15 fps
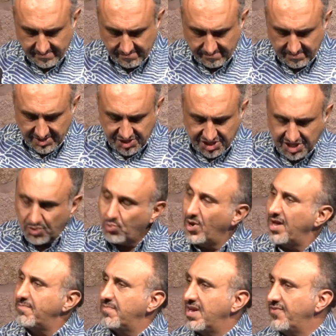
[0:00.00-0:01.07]
But she
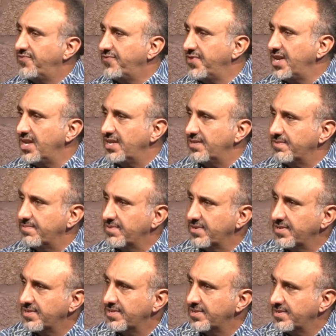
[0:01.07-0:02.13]
wet my feet
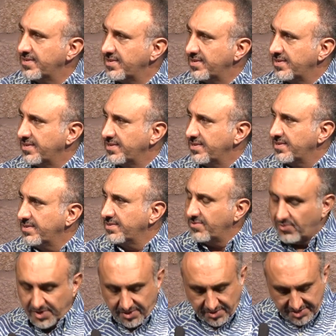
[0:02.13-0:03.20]

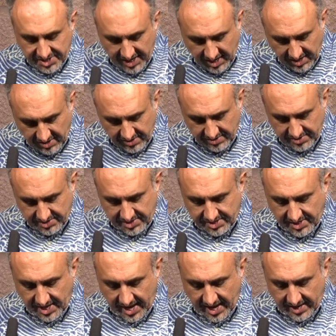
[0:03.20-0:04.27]
with her
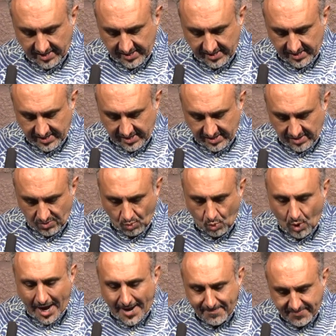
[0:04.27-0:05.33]
tears and
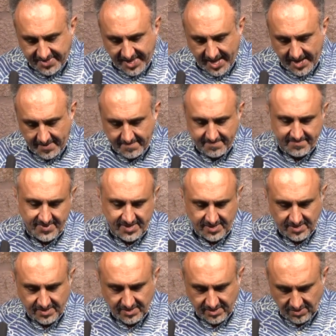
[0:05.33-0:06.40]
wiped them
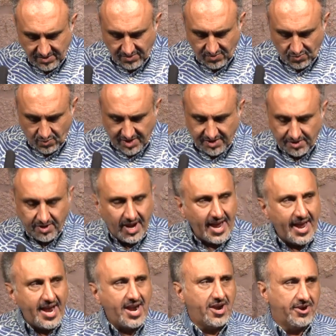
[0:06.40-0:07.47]
with her
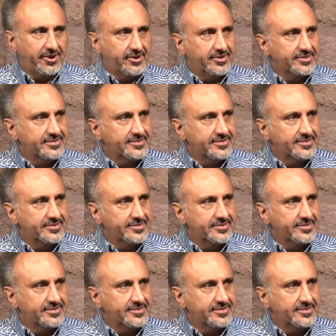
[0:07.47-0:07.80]
hair.